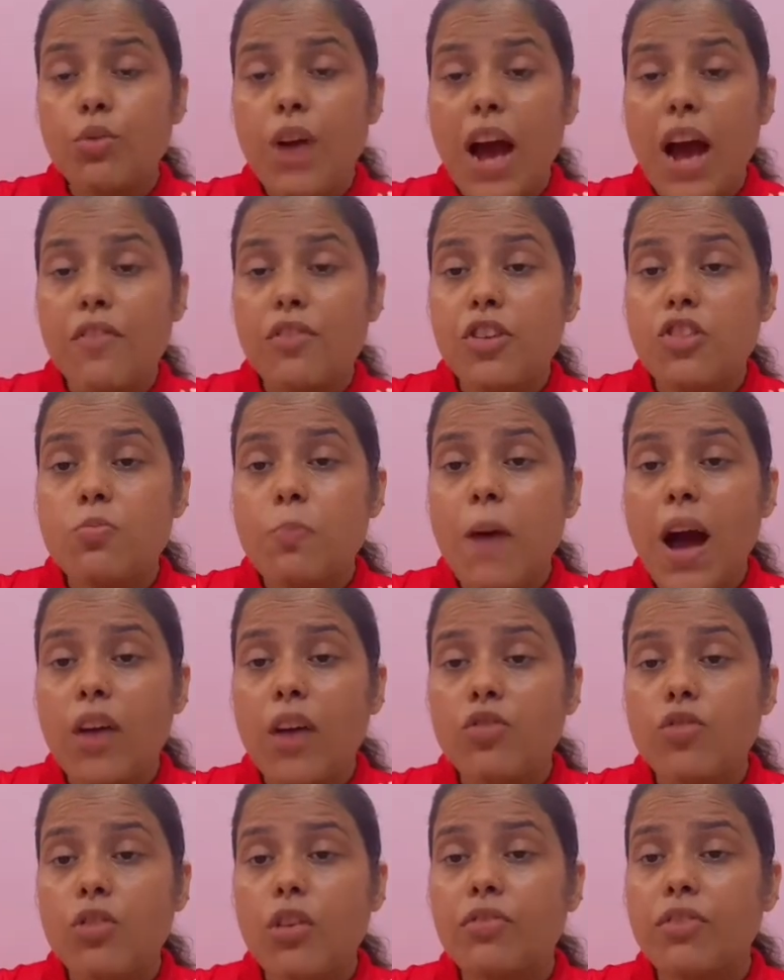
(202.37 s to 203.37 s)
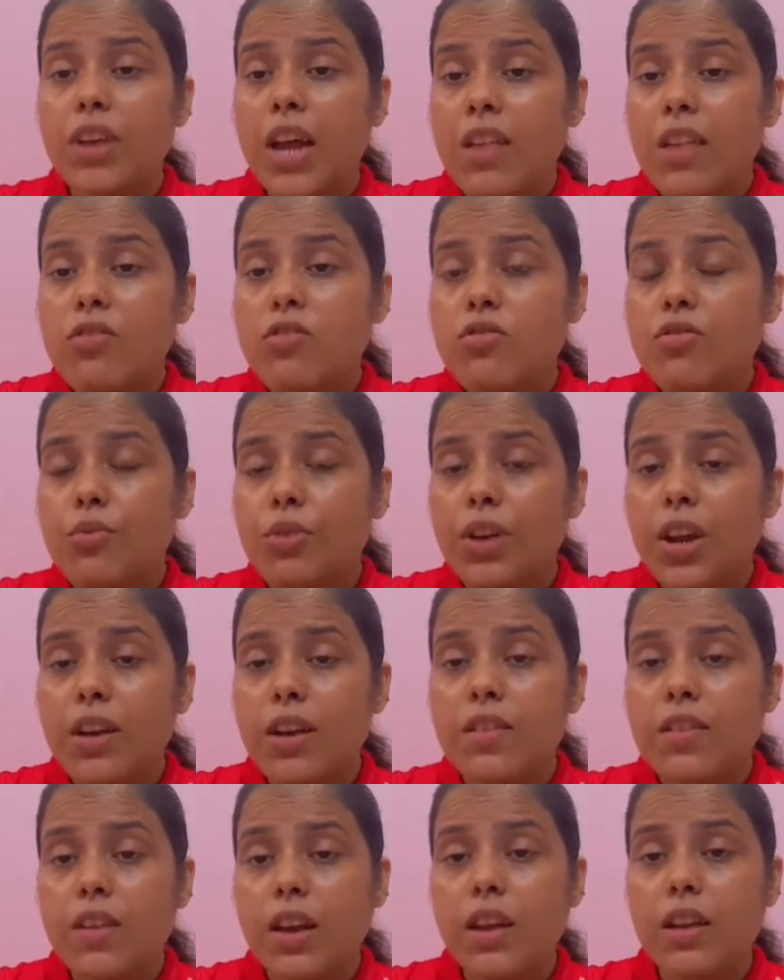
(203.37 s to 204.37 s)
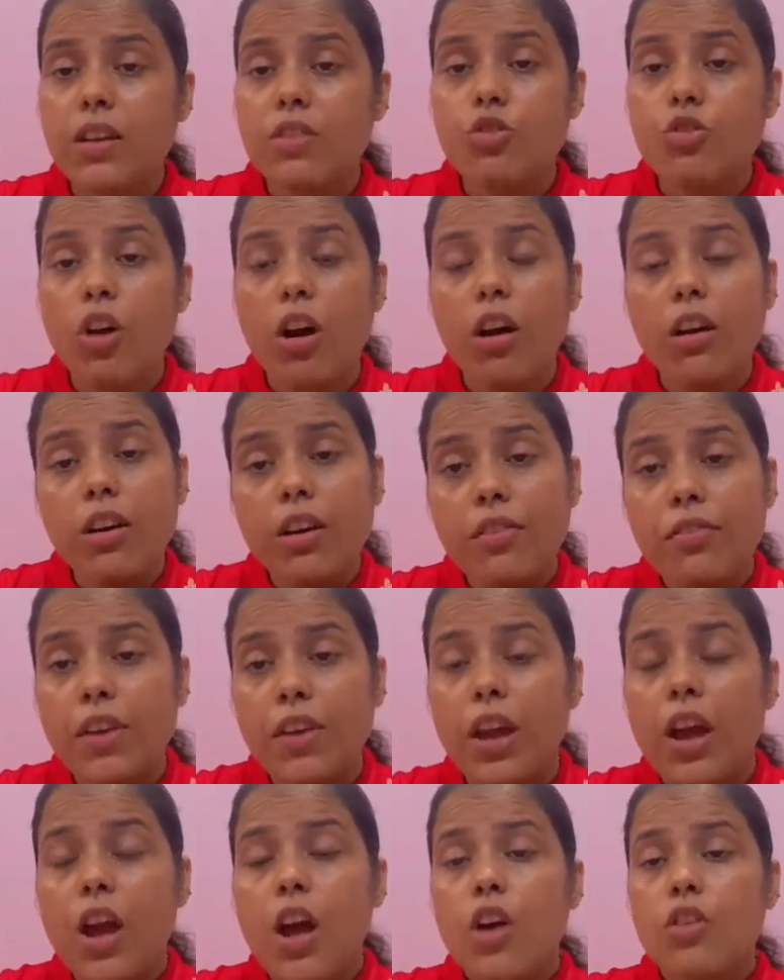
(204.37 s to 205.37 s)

Average marks of 10 students in geography.